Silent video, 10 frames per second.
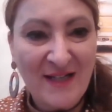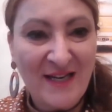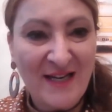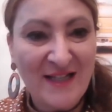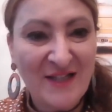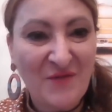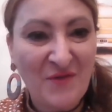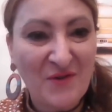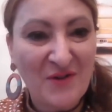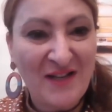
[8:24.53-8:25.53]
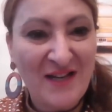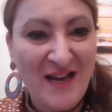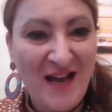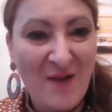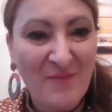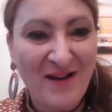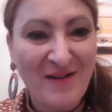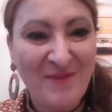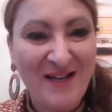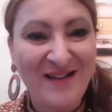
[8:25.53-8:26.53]
tickets for the
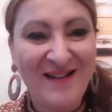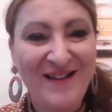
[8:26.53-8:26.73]
upcoming